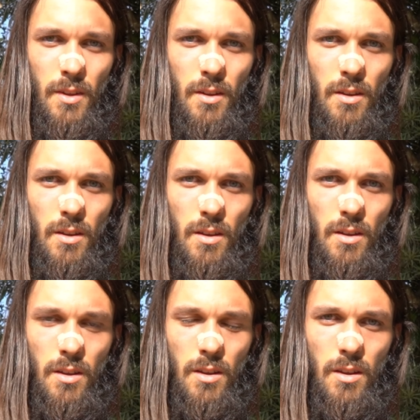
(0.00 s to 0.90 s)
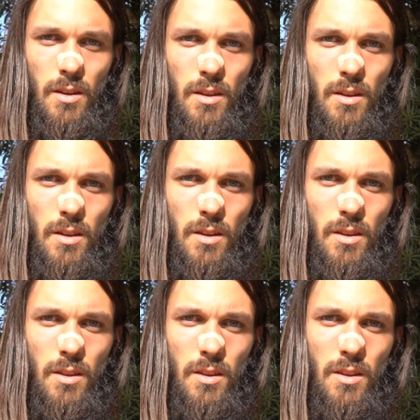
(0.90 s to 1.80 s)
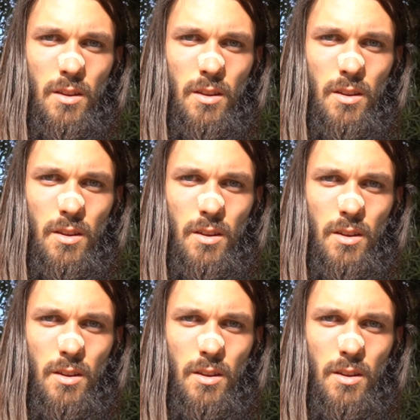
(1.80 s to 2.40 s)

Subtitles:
(silence)